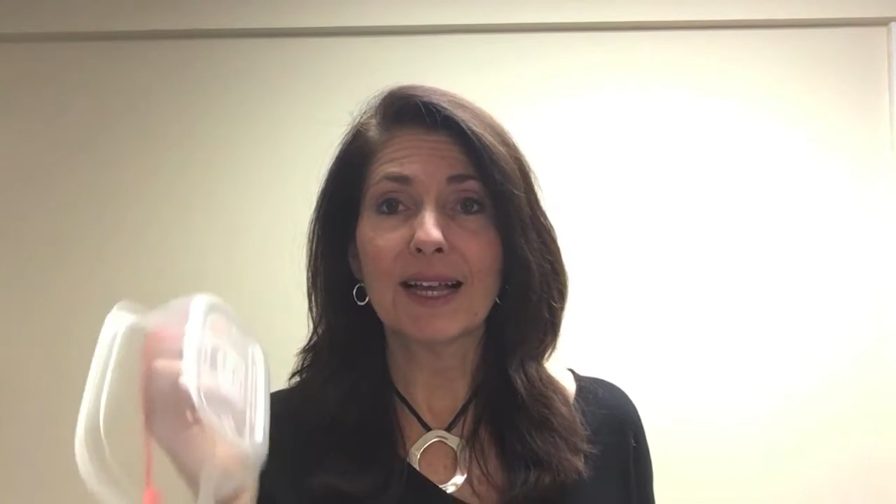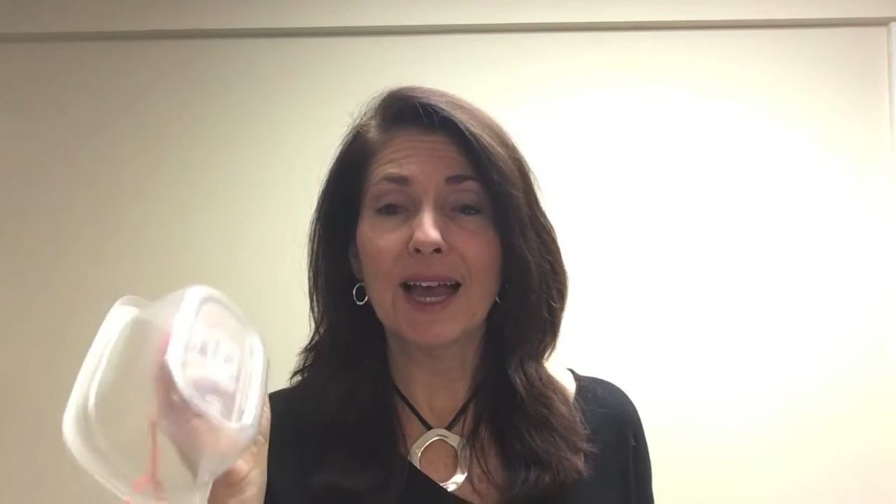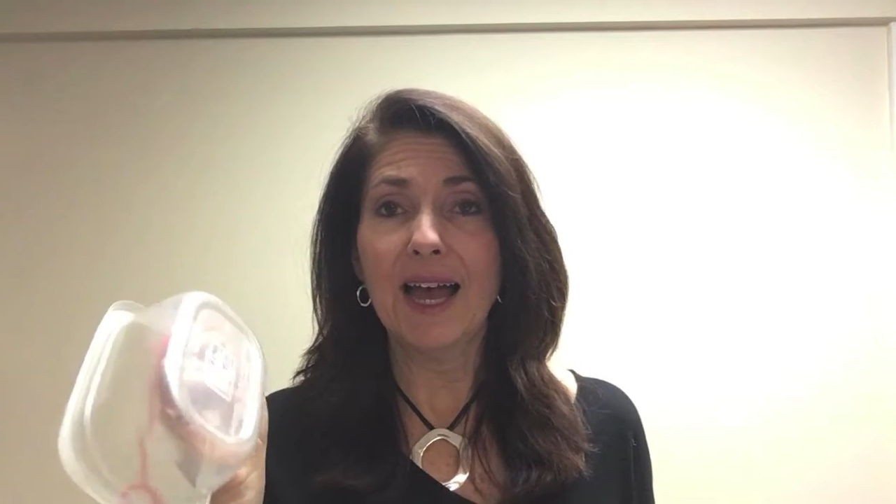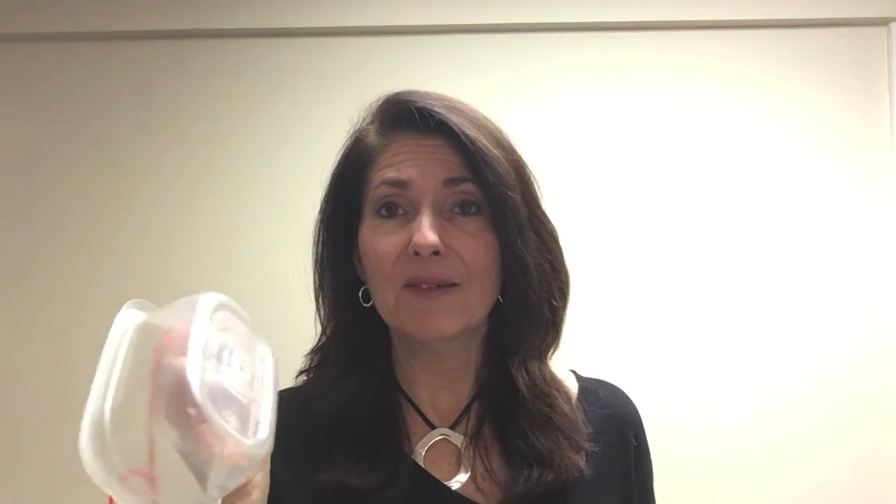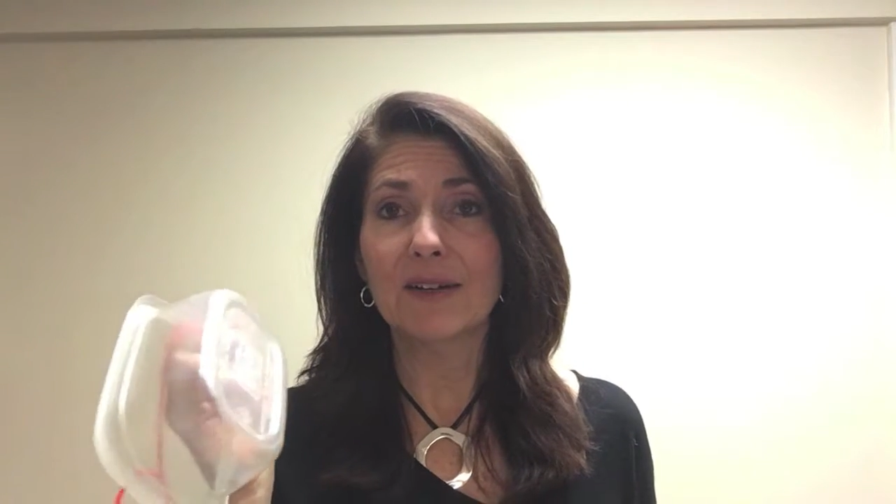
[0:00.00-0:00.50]
like I
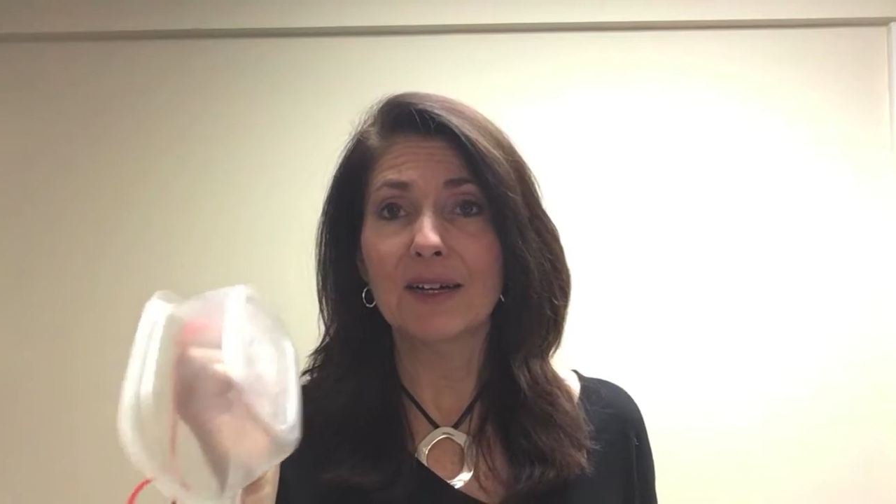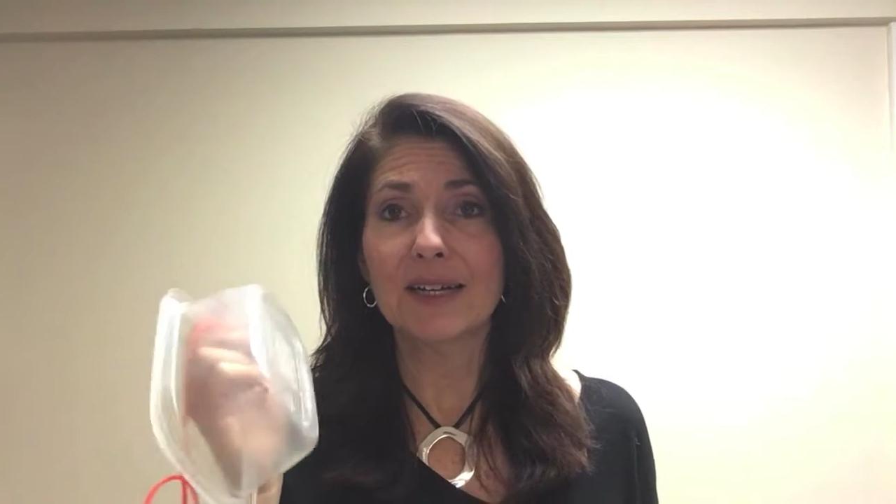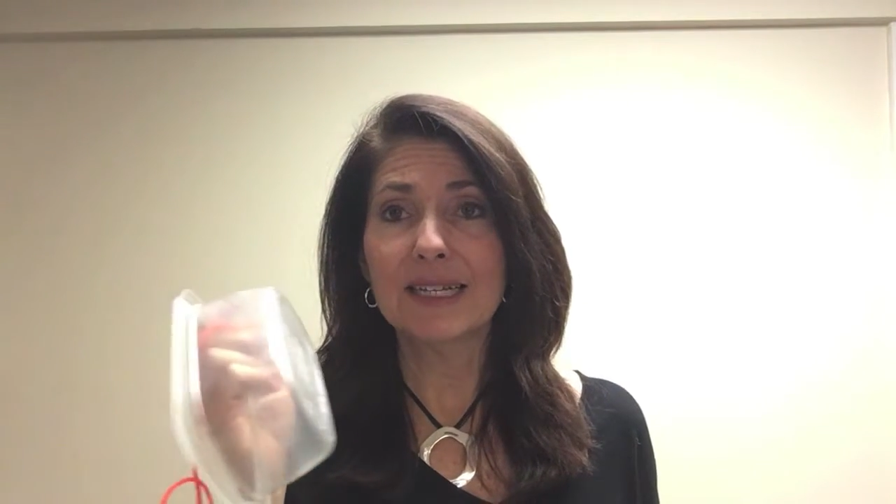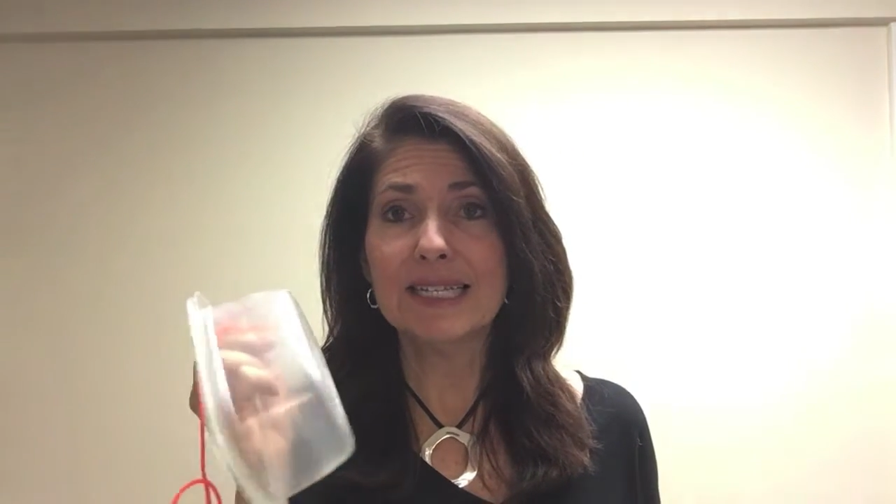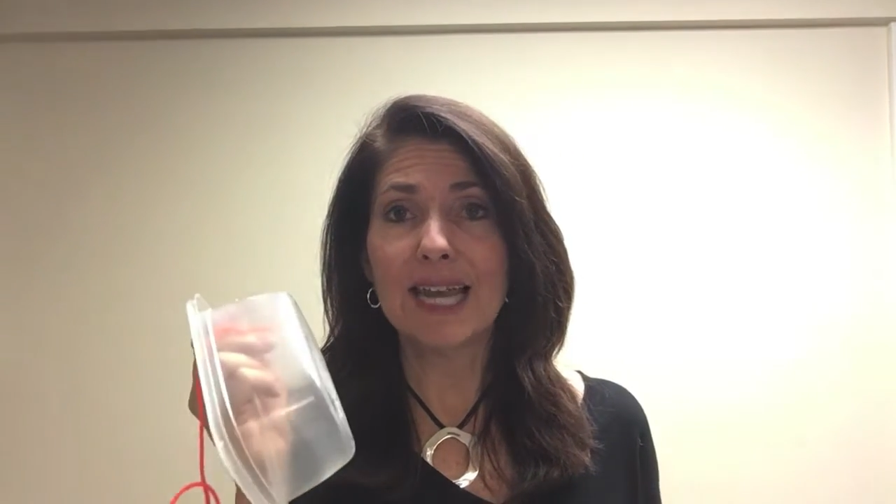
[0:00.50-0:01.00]
have a
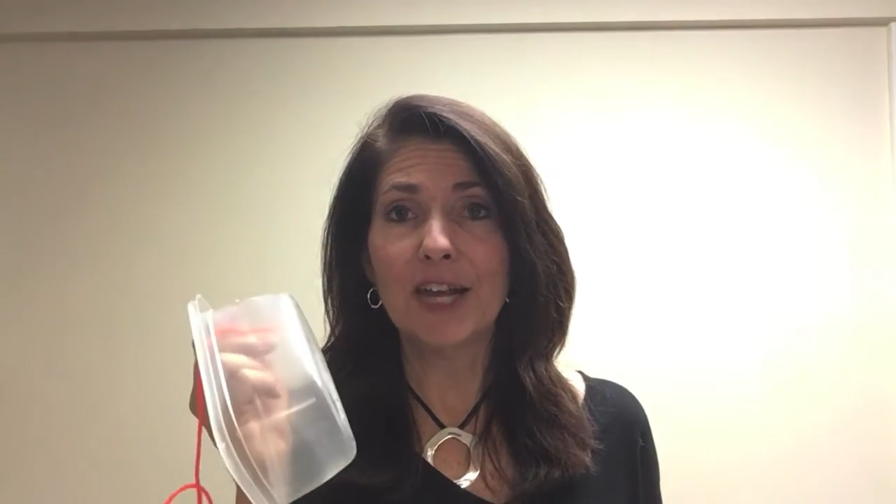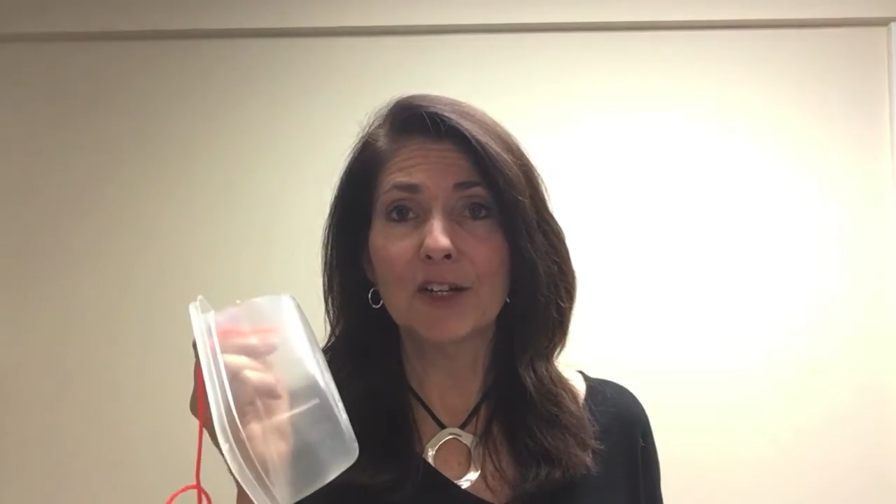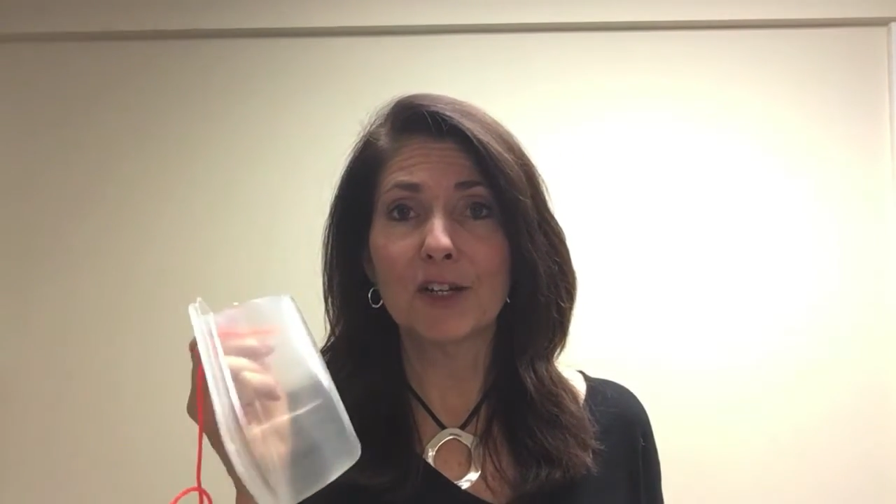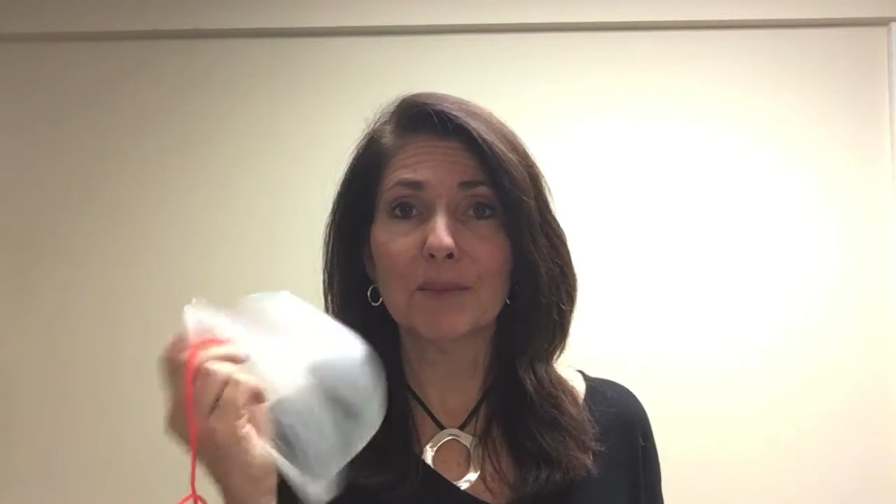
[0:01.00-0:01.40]
container,